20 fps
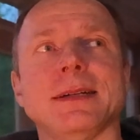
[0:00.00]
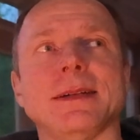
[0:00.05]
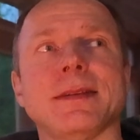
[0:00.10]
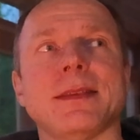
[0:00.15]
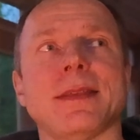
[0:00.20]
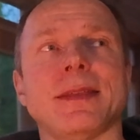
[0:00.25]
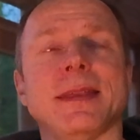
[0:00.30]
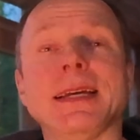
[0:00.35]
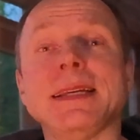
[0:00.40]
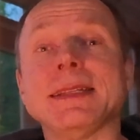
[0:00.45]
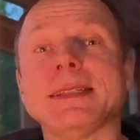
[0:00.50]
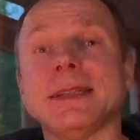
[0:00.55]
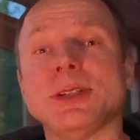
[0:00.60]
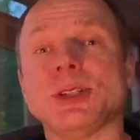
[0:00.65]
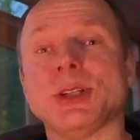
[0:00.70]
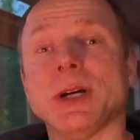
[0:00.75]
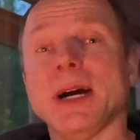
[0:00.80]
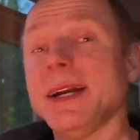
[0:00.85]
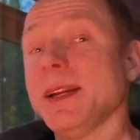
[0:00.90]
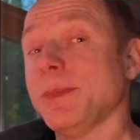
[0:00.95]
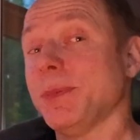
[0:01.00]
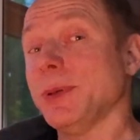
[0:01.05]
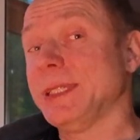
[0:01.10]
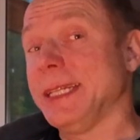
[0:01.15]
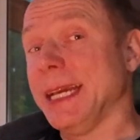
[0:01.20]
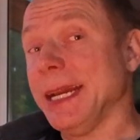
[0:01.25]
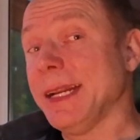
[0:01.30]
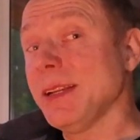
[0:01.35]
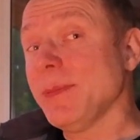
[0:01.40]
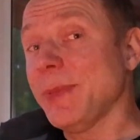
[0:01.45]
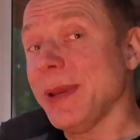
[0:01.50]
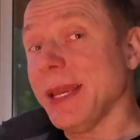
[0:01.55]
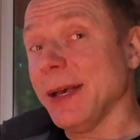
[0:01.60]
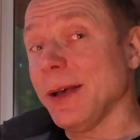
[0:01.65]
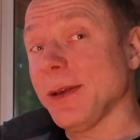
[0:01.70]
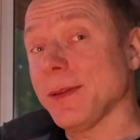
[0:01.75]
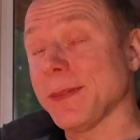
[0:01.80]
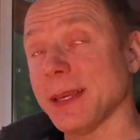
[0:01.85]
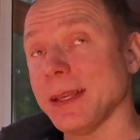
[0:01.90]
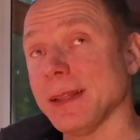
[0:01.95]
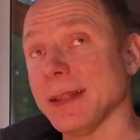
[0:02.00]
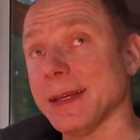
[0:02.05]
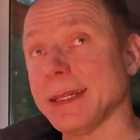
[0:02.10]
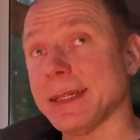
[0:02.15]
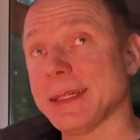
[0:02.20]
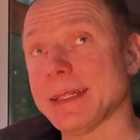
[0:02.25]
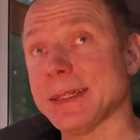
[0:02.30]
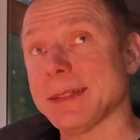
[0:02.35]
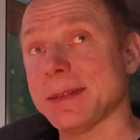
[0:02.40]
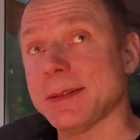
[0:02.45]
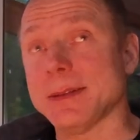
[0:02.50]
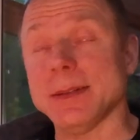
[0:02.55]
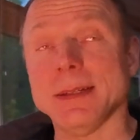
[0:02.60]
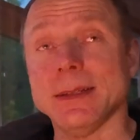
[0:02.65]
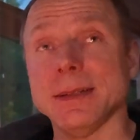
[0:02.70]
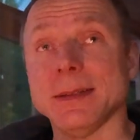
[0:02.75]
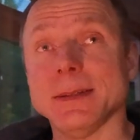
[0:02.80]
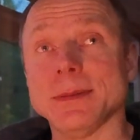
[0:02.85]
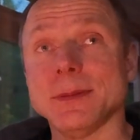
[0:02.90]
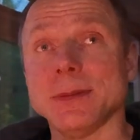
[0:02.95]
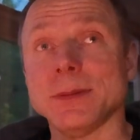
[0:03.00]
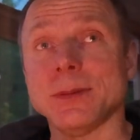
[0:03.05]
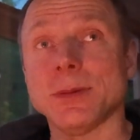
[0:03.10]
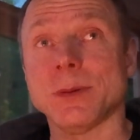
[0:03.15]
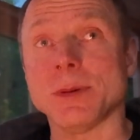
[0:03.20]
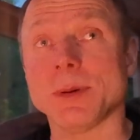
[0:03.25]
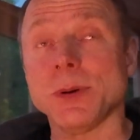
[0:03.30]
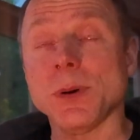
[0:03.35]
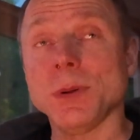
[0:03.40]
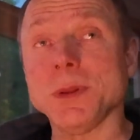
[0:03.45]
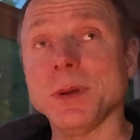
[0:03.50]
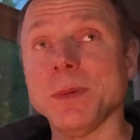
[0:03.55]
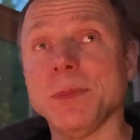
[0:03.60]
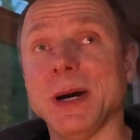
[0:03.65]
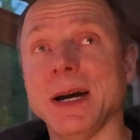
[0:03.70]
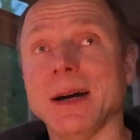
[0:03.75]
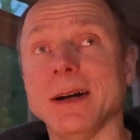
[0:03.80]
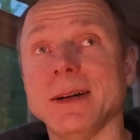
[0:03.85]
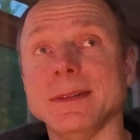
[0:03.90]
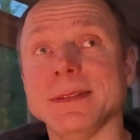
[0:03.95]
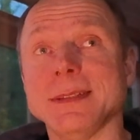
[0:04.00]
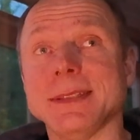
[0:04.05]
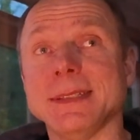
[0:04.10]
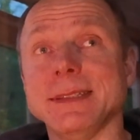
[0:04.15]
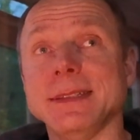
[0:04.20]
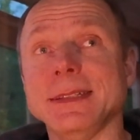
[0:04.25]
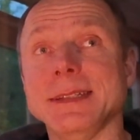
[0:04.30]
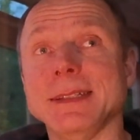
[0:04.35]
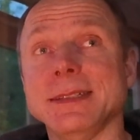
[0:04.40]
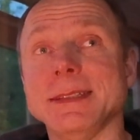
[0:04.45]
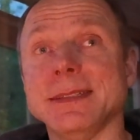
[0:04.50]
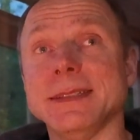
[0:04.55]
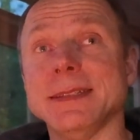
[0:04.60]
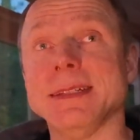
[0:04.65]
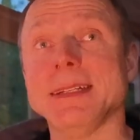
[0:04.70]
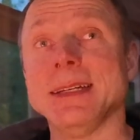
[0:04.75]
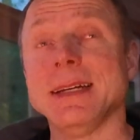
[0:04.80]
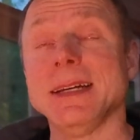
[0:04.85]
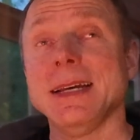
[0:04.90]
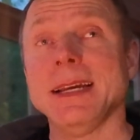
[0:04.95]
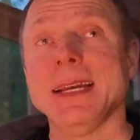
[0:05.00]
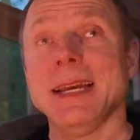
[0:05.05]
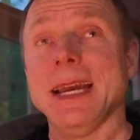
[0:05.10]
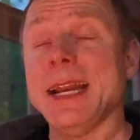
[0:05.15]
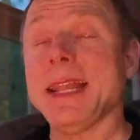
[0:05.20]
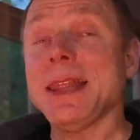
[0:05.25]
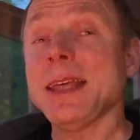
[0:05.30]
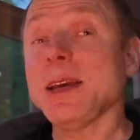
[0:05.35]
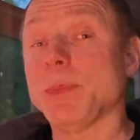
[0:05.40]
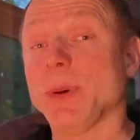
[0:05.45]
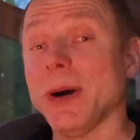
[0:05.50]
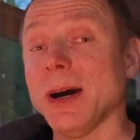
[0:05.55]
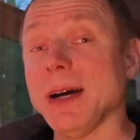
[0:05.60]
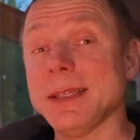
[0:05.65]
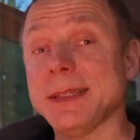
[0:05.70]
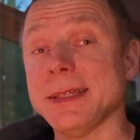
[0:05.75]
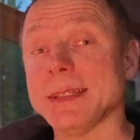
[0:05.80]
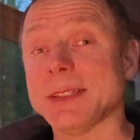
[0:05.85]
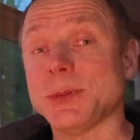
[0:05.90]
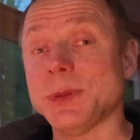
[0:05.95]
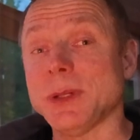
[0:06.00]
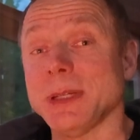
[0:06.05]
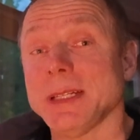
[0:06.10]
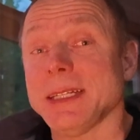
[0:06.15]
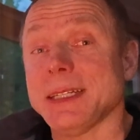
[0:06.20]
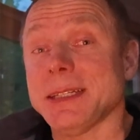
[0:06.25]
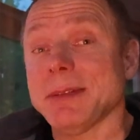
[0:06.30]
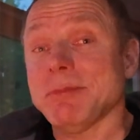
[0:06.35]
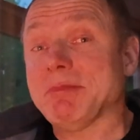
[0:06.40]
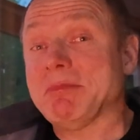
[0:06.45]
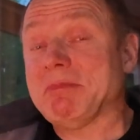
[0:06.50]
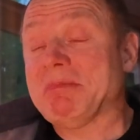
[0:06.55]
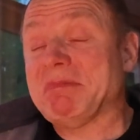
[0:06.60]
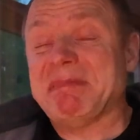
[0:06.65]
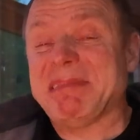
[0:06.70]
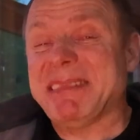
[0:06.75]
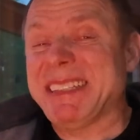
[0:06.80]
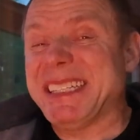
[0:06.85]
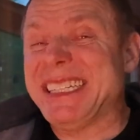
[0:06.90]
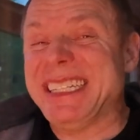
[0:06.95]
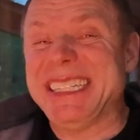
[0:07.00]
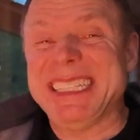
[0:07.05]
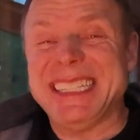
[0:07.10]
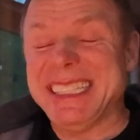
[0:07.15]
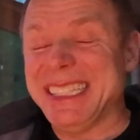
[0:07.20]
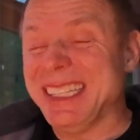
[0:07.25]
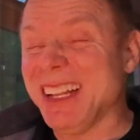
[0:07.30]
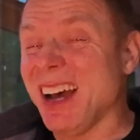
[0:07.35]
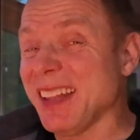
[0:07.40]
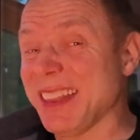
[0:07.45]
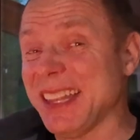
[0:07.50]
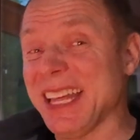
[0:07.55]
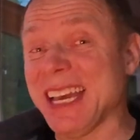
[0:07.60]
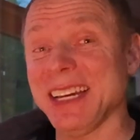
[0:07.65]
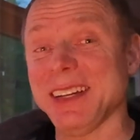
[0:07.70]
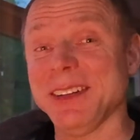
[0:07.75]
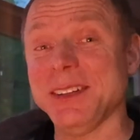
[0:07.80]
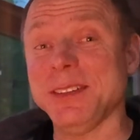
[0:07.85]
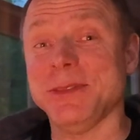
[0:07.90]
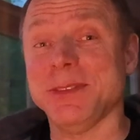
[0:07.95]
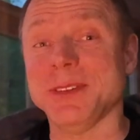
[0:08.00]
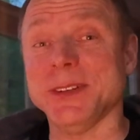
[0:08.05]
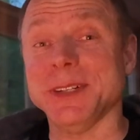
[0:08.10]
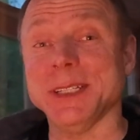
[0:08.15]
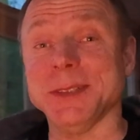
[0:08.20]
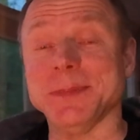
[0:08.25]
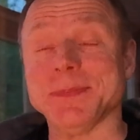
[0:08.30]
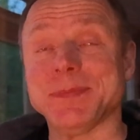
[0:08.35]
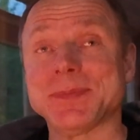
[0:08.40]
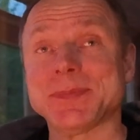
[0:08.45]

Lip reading: things that try to pretend to be healthy, like granola bars and anything processed, really not that good for you.